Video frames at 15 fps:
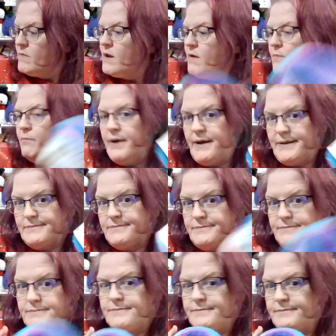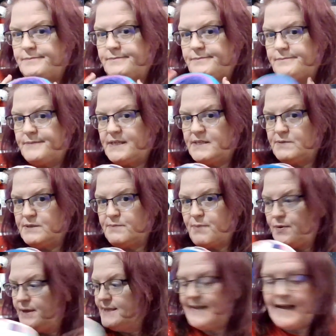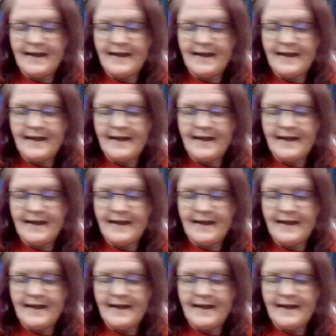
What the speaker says: But this was a bonus.